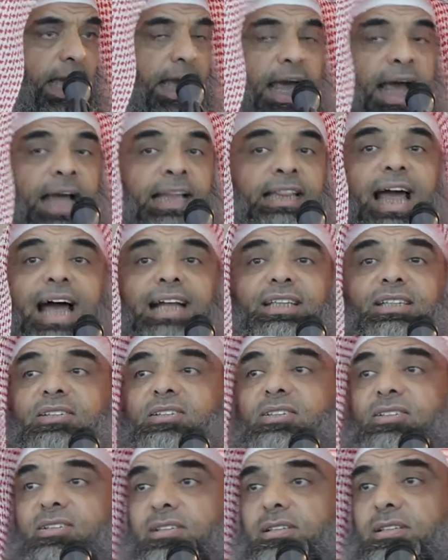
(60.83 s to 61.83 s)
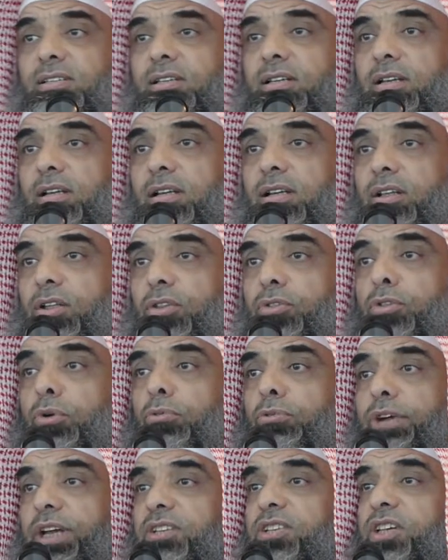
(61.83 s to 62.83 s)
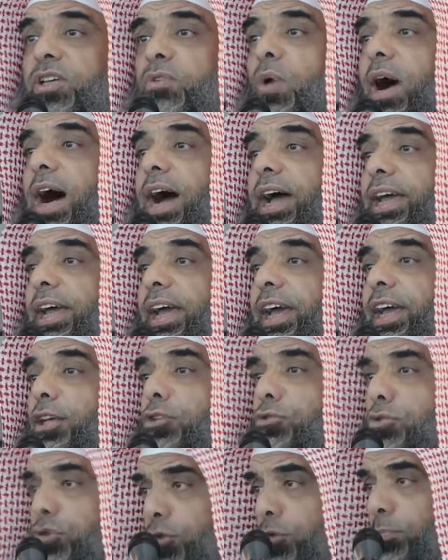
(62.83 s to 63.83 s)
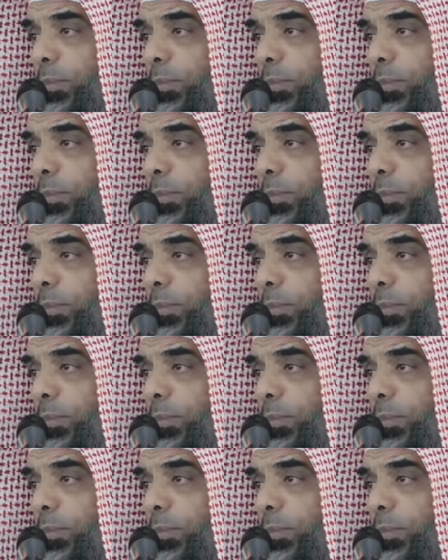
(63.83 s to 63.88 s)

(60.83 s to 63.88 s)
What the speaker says: And that's the reason why a true